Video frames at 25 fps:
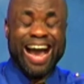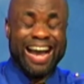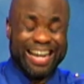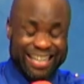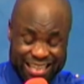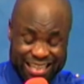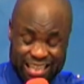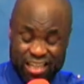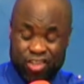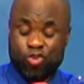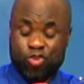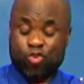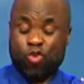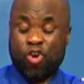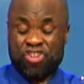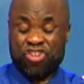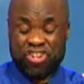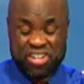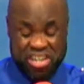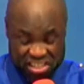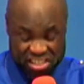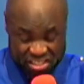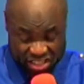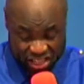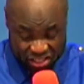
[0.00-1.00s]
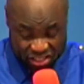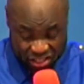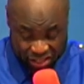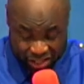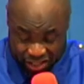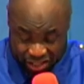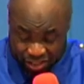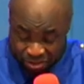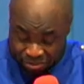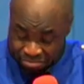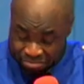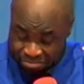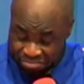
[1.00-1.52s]
it's so unnecessary.
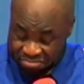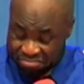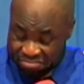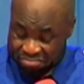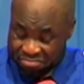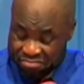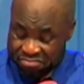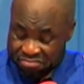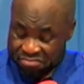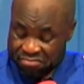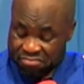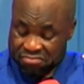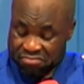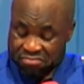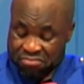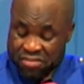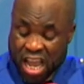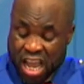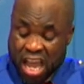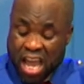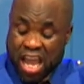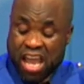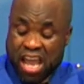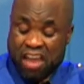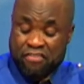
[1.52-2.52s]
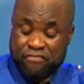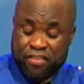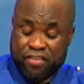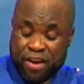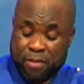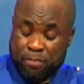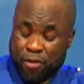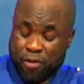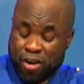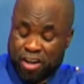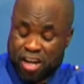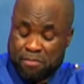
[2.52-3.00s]
Everybody,